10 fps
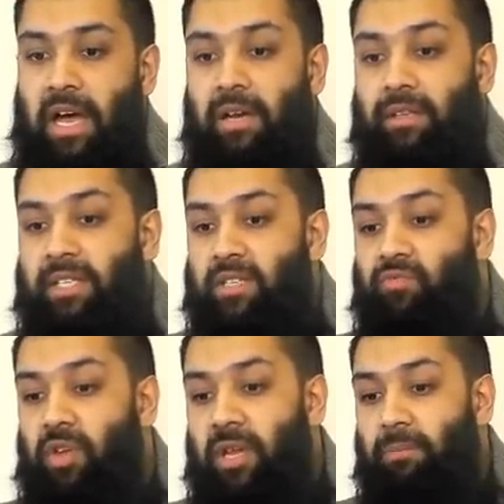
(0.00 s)
And this
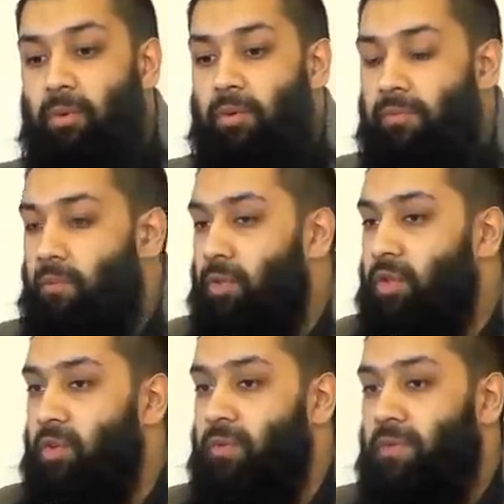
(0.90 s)
is really important for
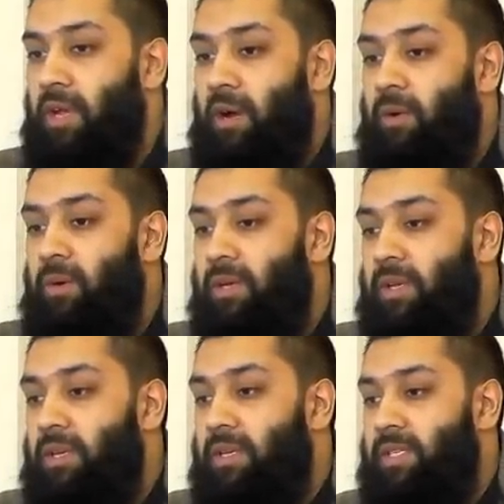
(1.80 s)
the youth.
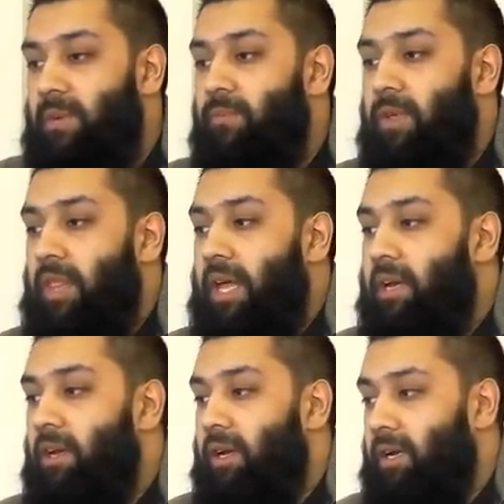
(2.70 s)
Now, something
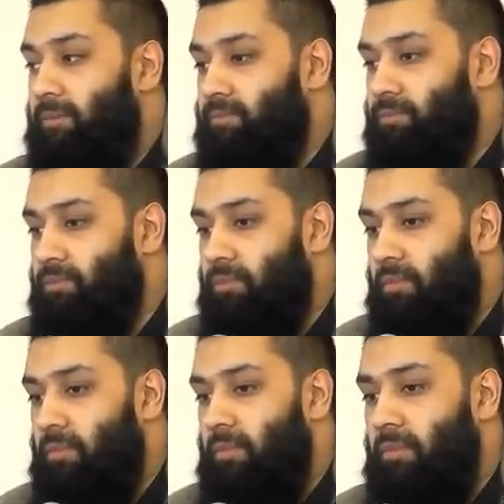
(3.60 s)
that um,
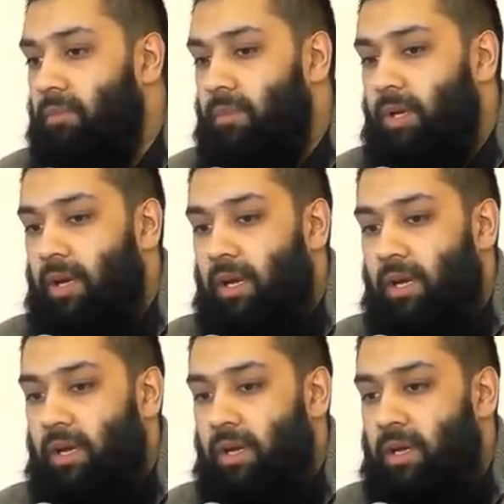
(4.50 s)

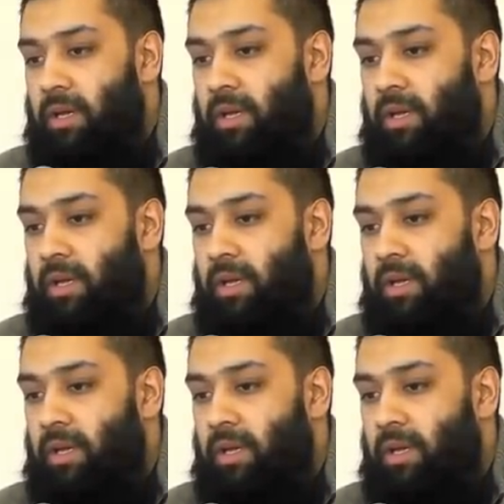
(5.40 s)
uh,